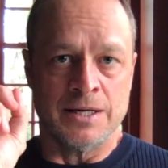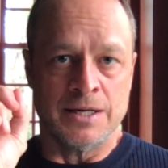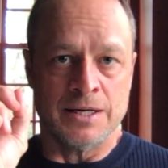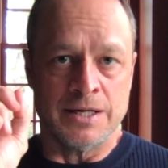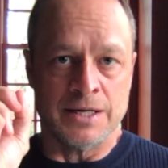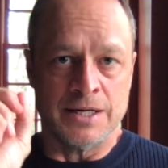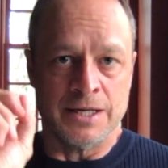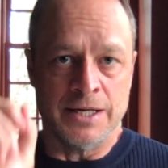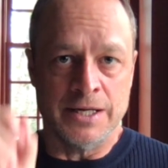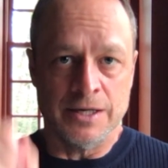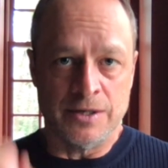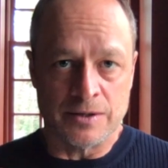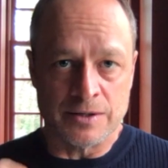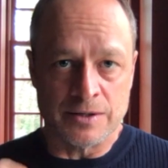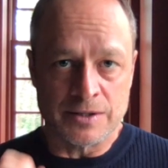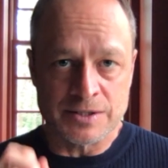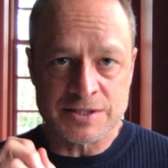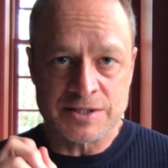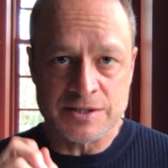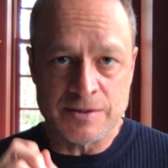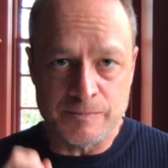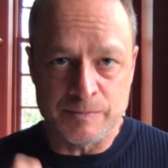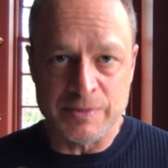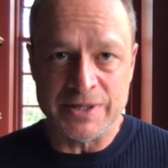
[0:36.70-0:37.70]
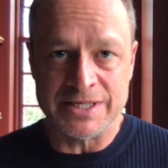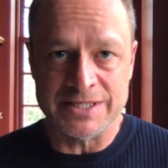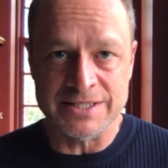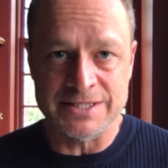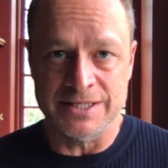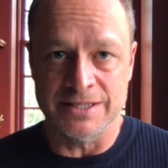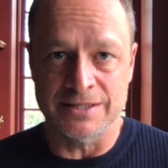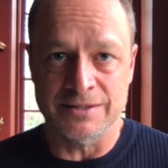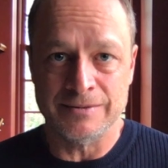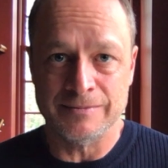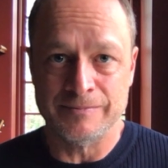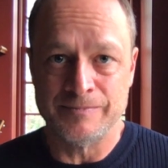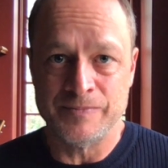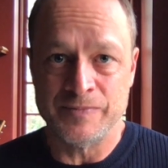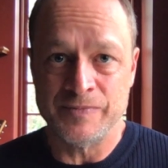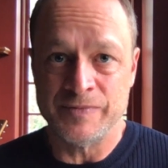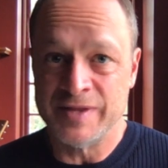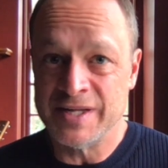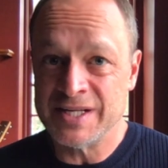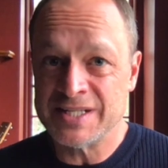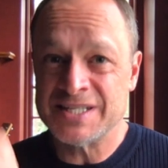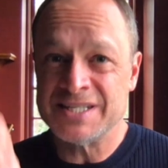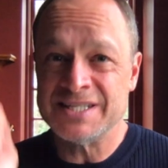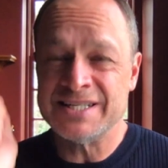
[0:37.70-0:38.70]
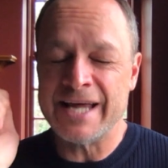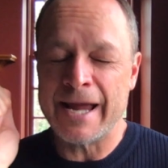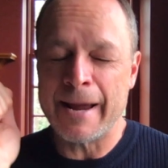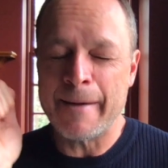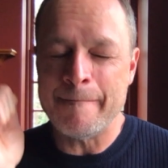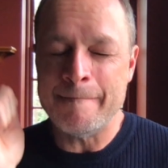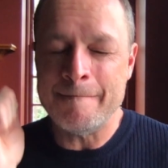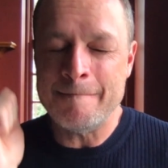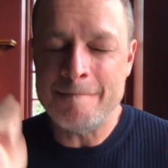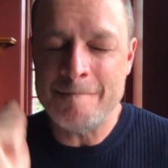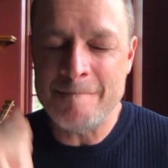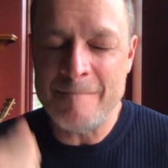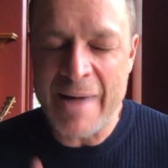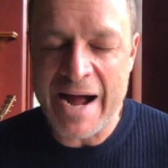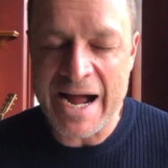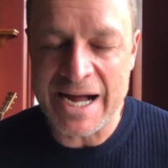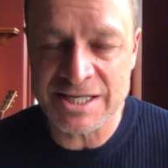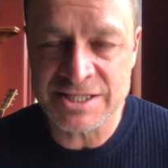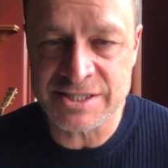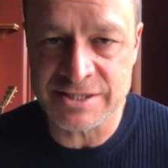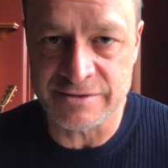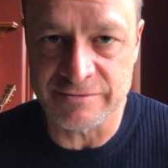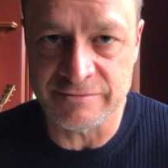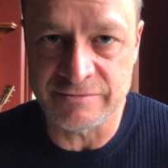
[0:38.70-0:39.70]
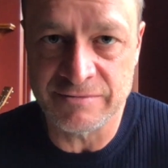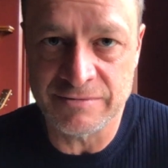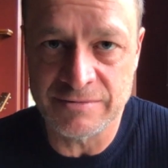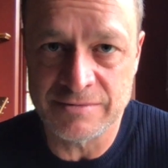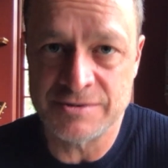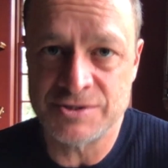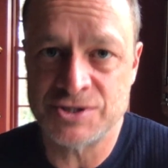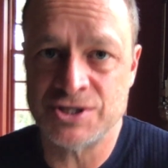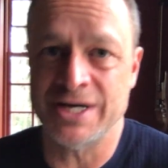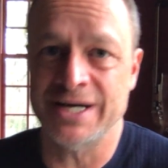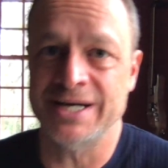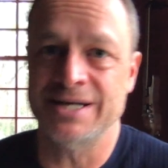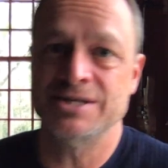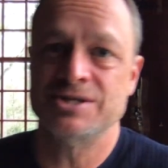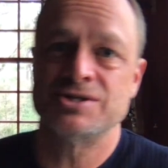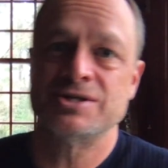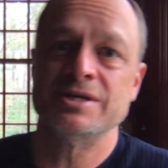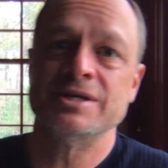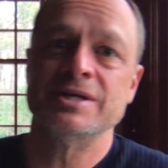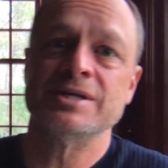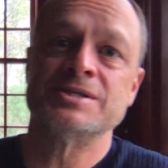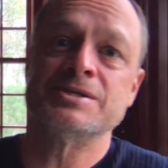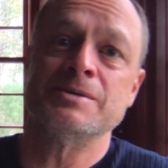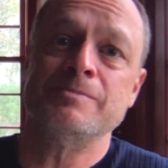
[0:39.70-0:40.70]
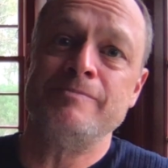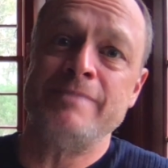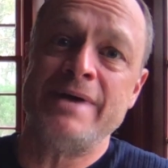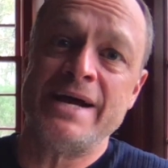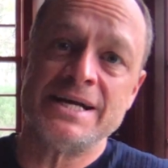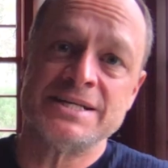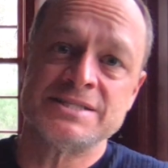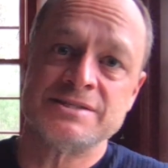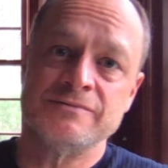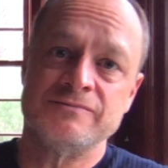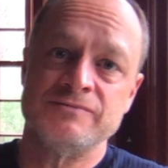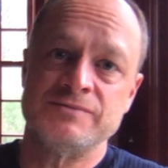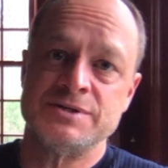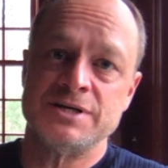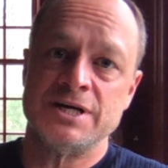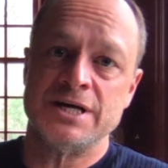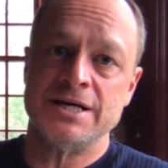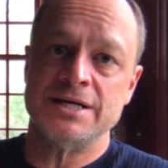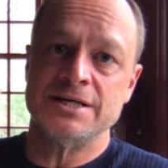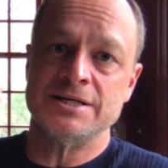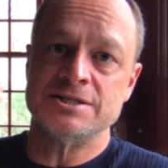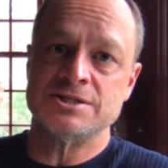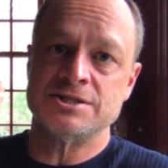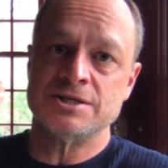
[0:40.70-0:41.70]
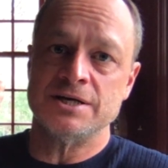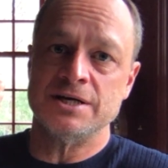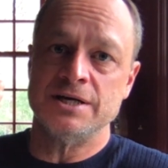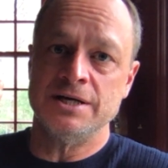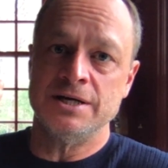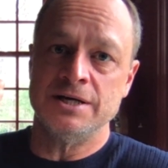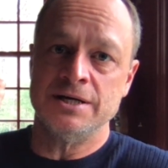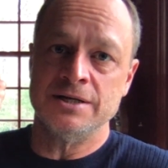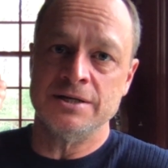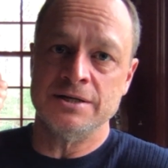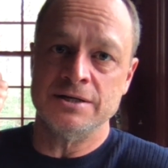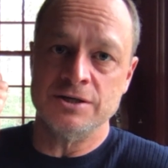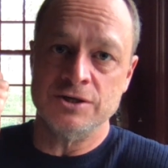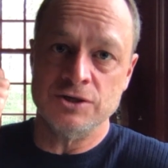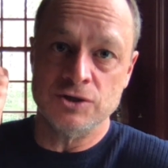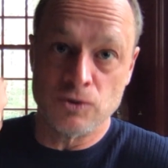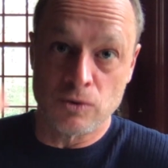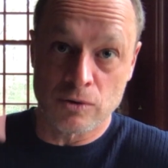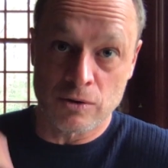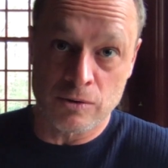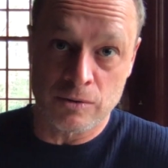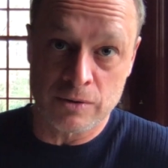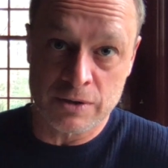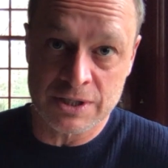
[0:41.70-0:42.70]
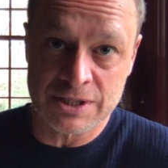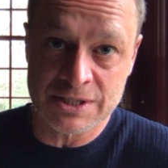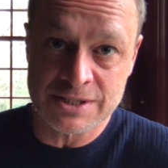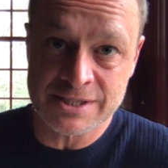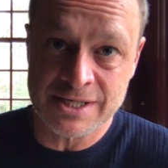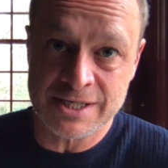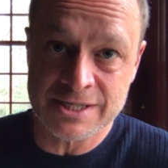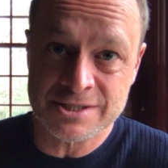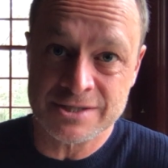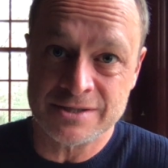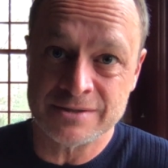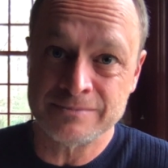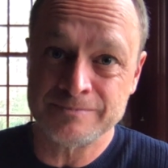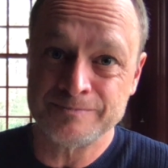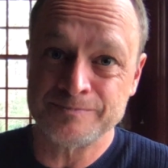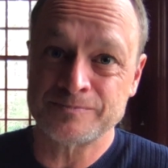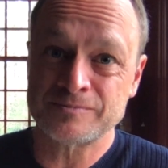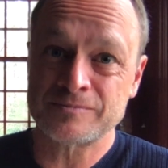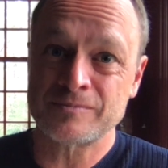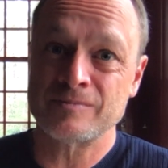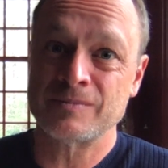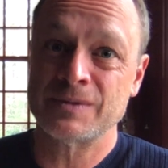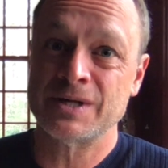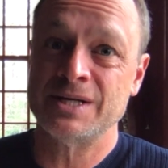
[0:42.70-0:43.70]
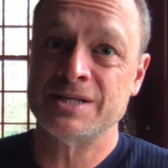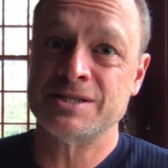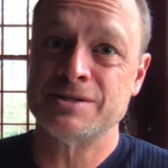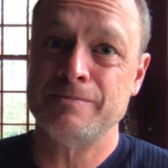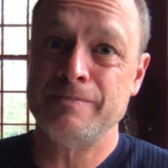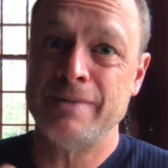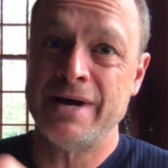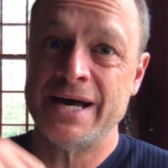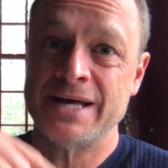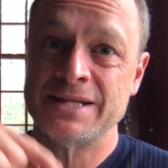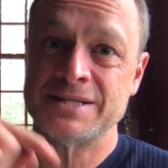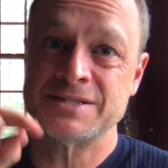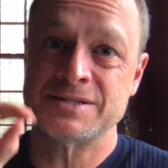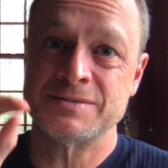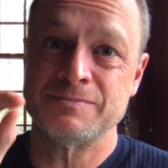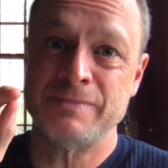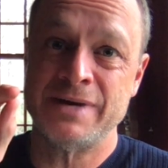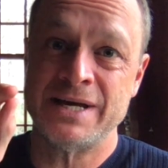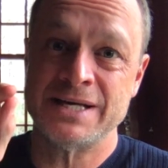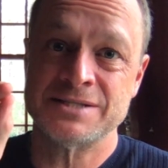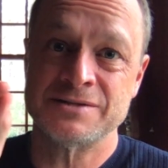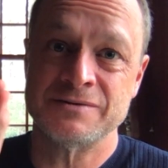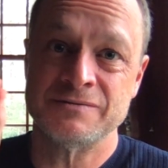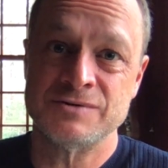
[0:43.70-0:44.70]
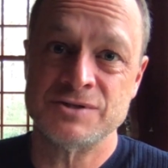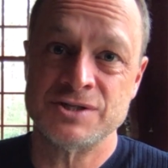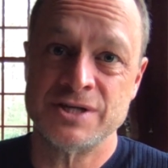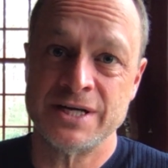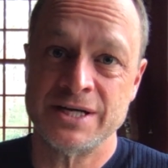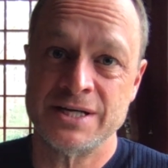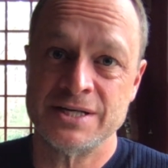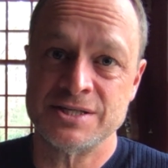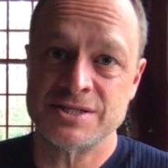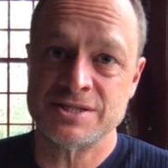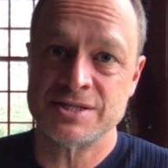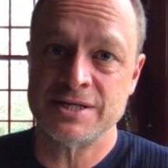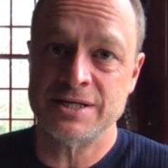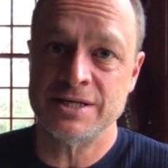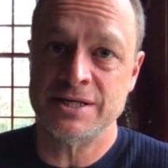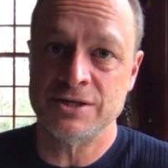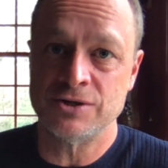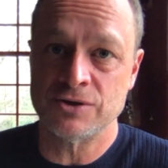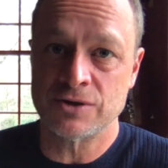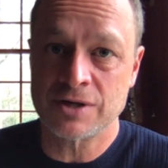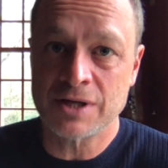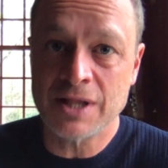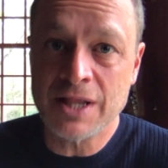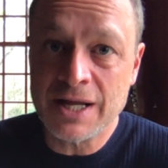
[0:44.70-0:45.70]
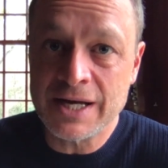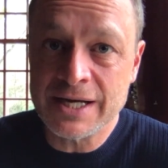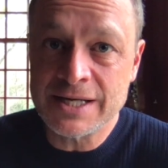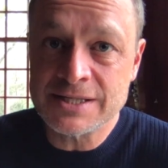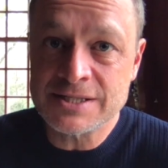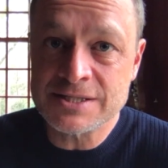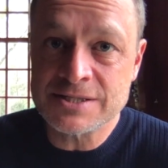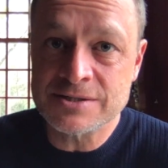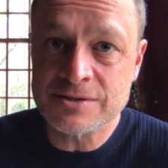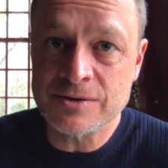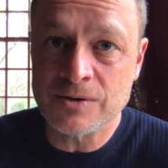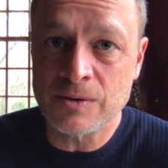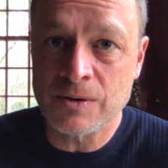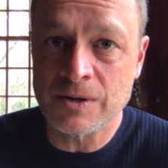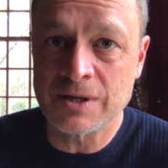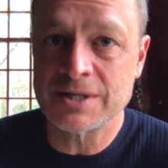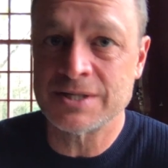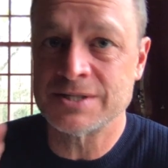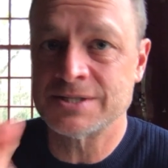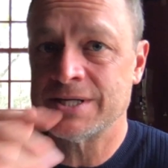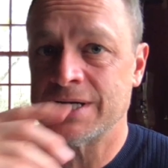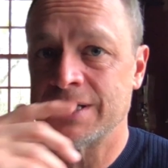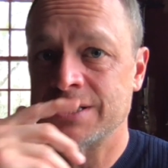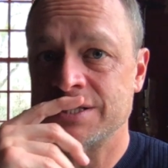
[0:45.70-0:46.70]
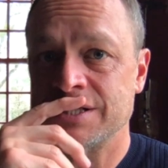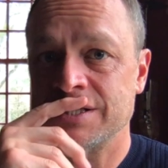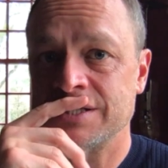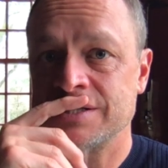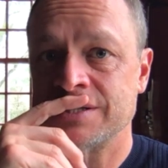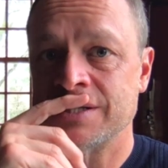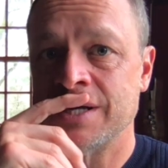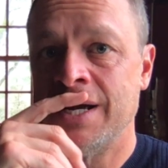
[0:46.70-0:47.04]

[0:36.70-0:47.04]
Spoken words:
Here's the big deal. This is a massive change. It's a massive change in your organization. It's a massive change in your clients' organizations.